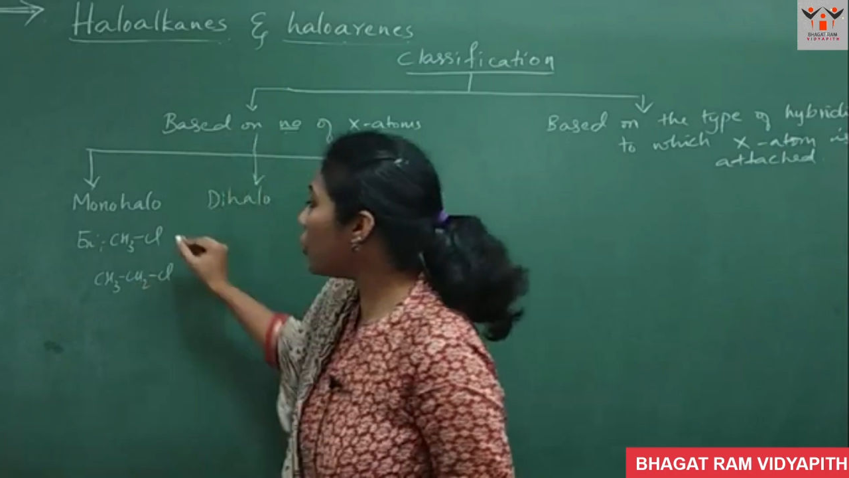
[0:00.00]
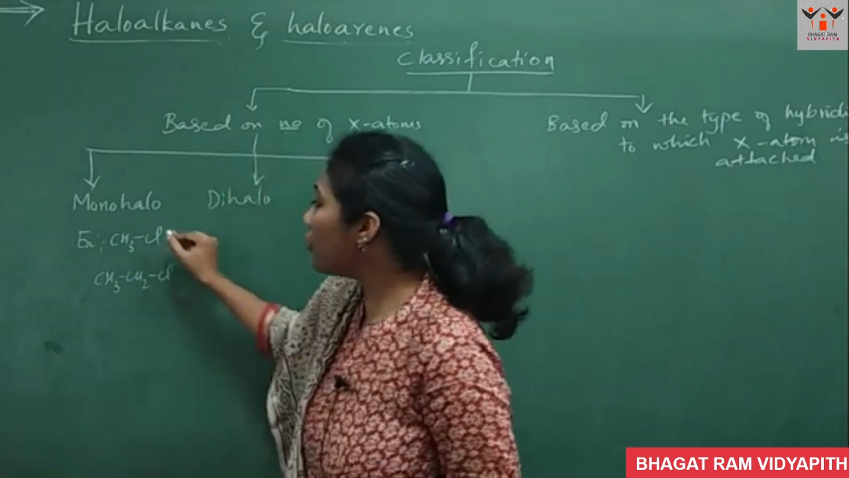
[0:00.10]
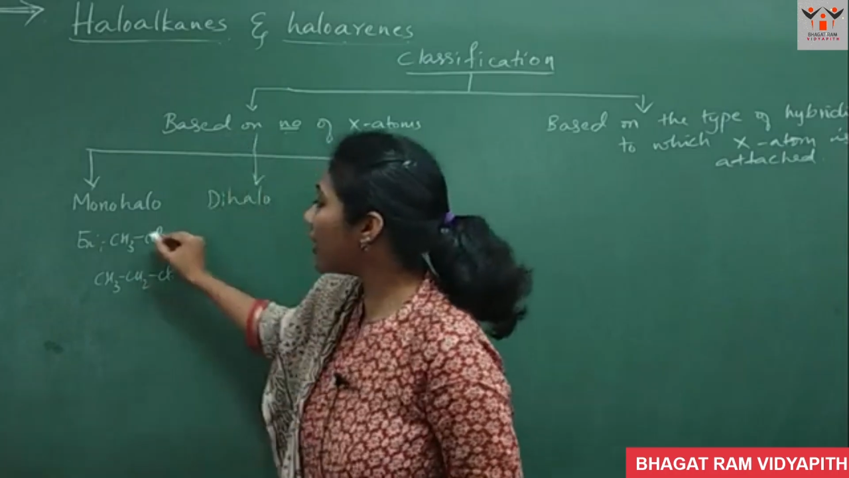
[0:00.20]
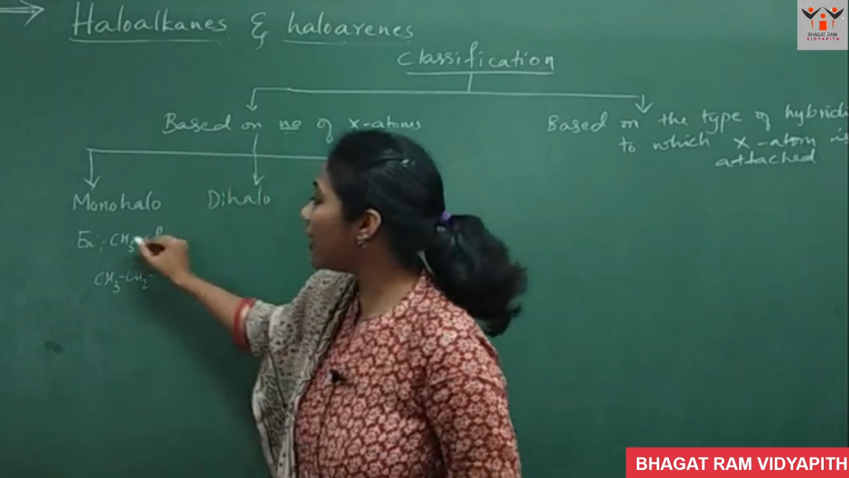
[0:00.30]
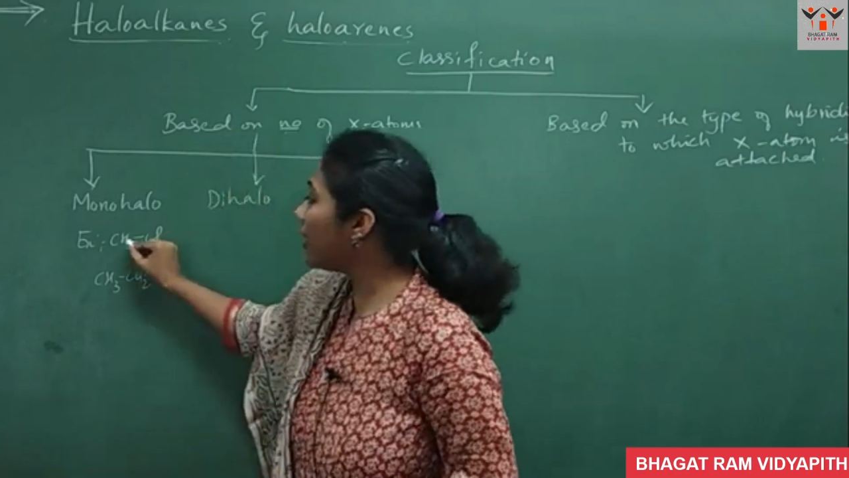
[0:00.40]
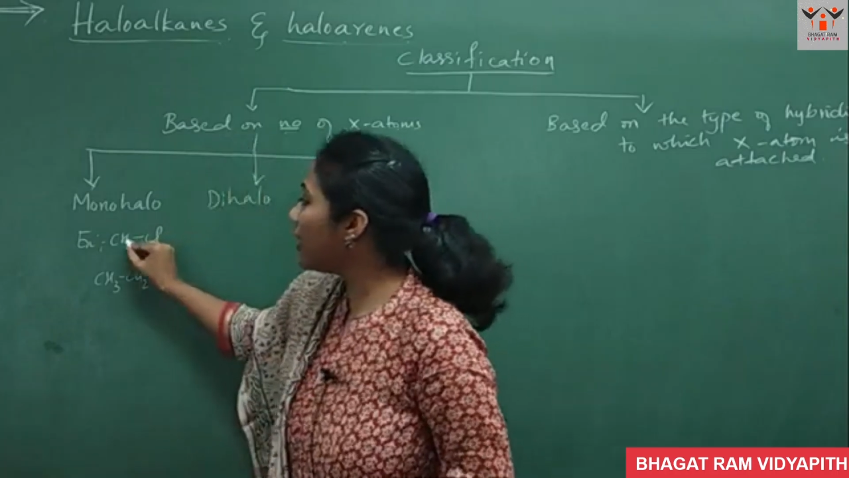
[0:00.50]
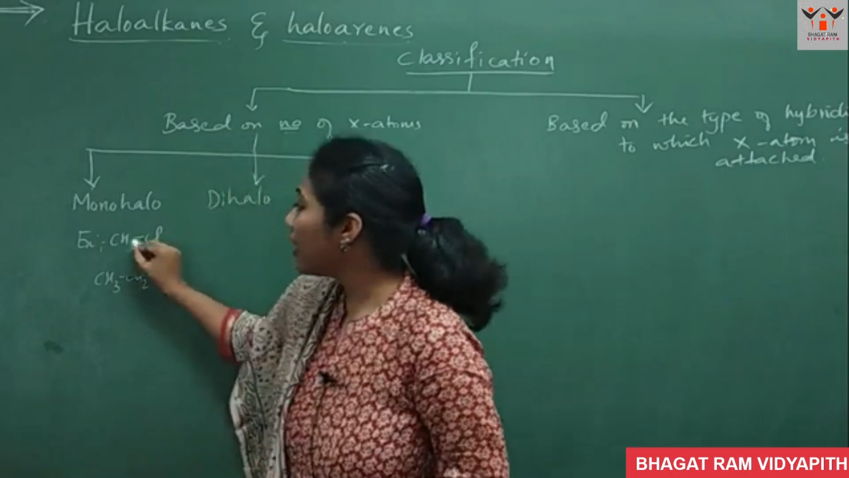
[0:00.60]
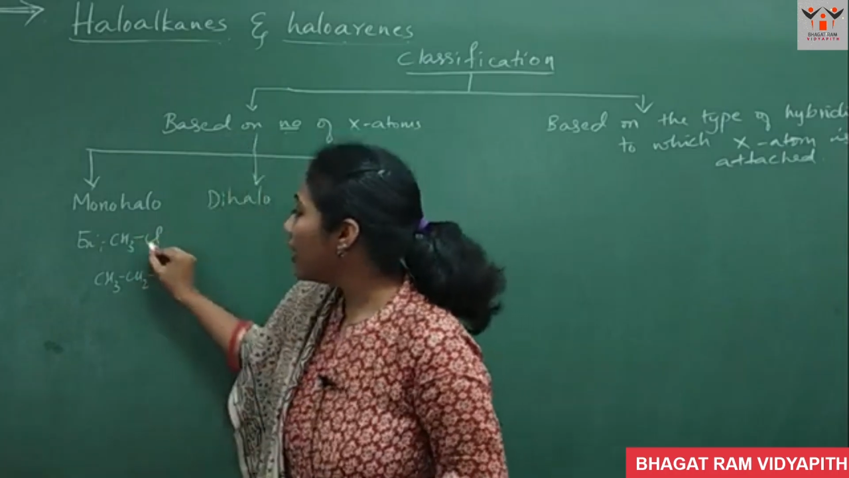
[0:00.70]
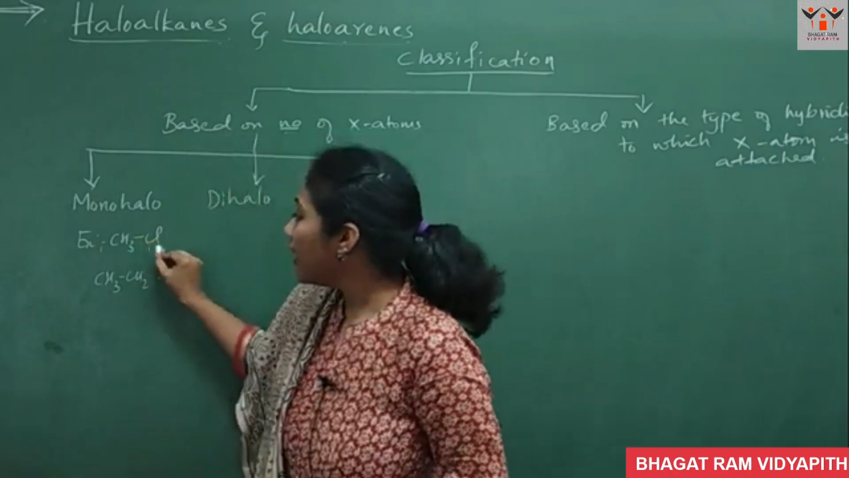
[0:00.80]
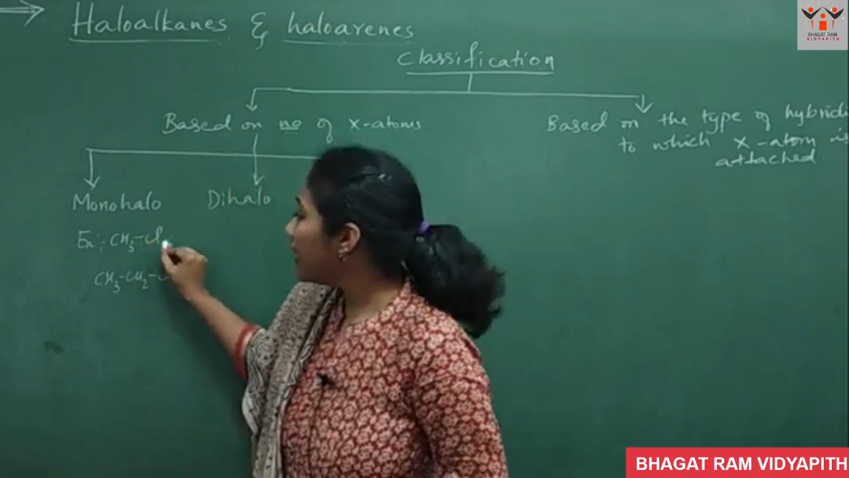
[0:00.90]
over
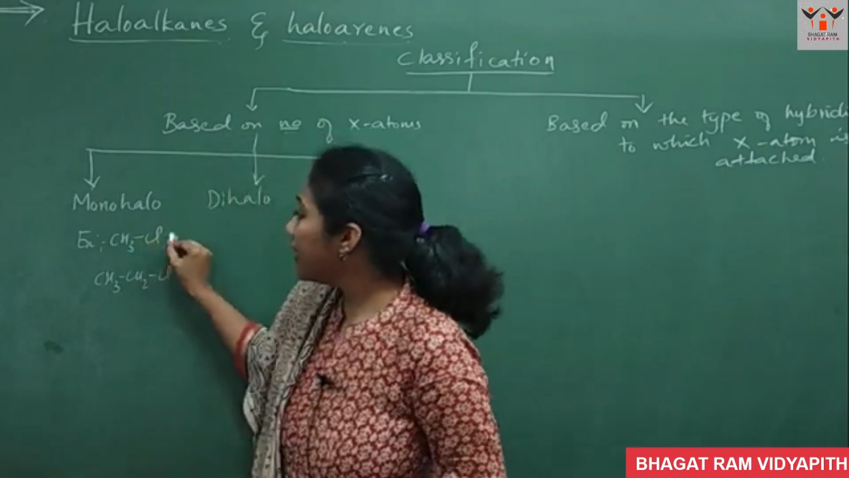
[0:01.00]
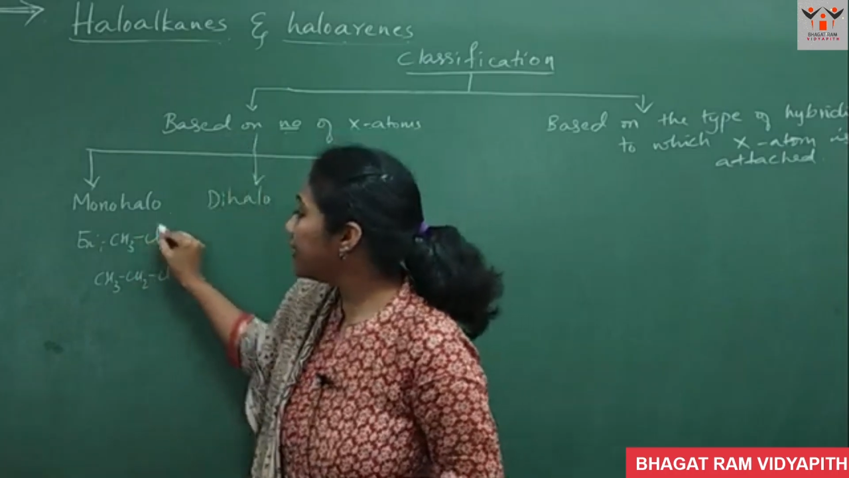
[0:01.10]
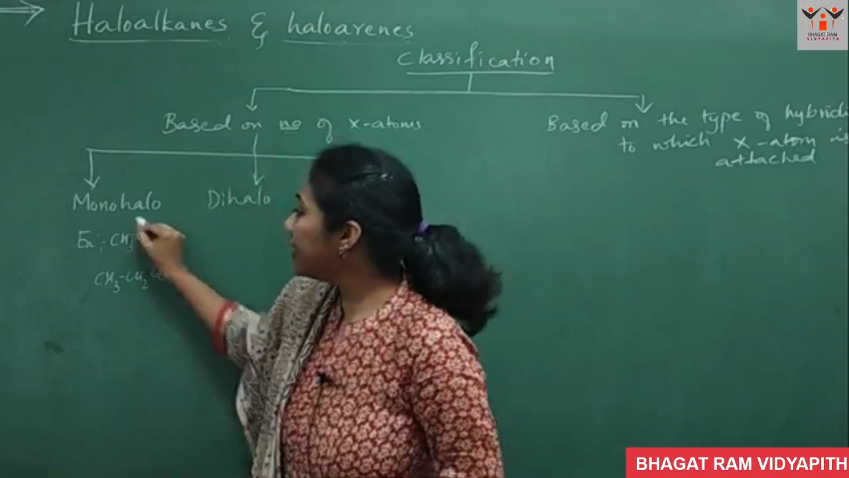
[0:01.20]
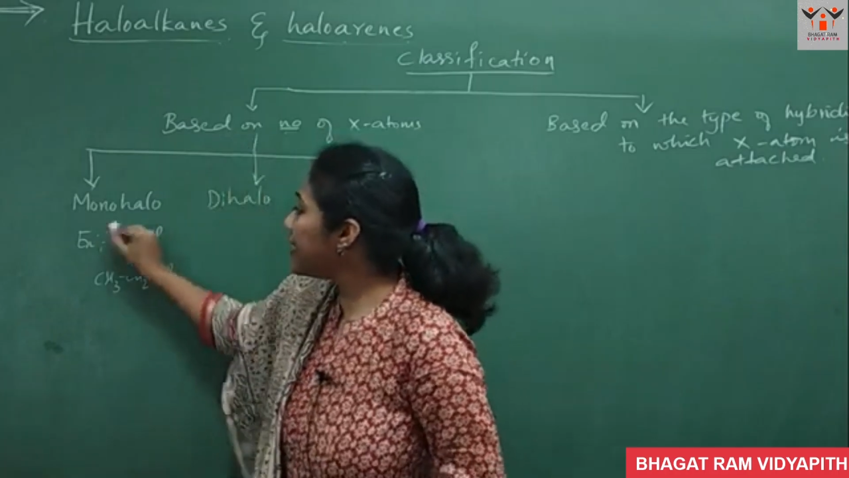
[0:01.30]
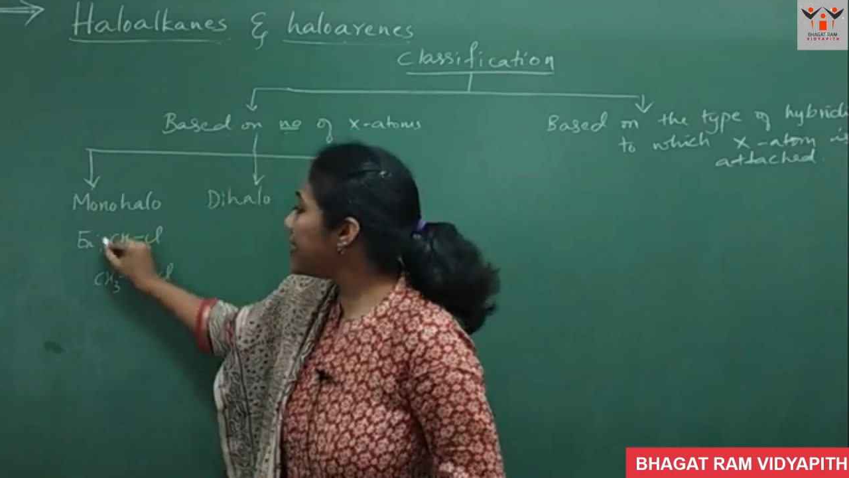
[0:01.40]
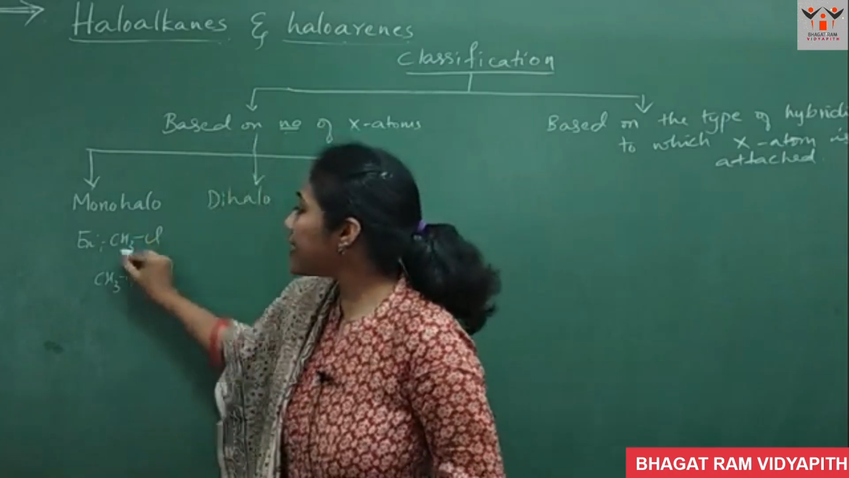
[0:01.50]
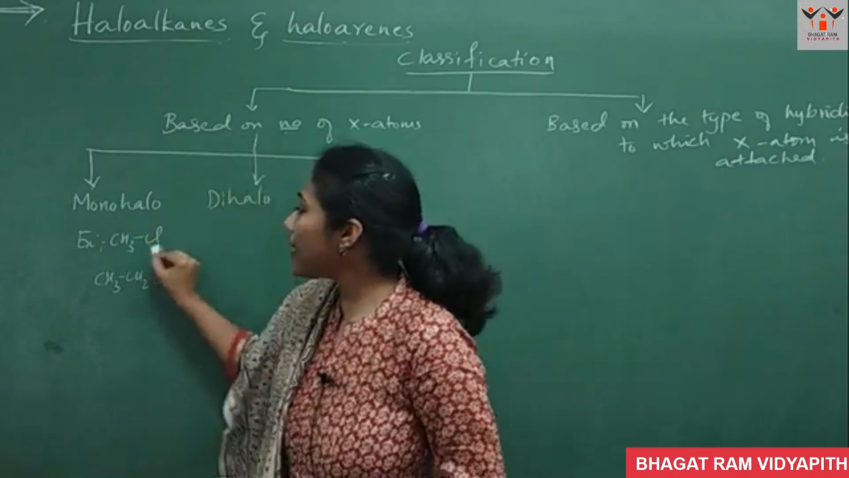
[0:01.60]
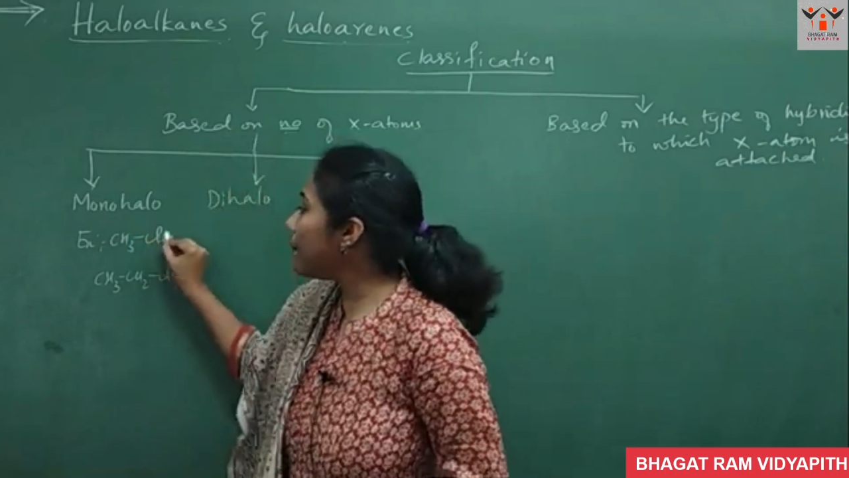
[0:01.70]
here, in these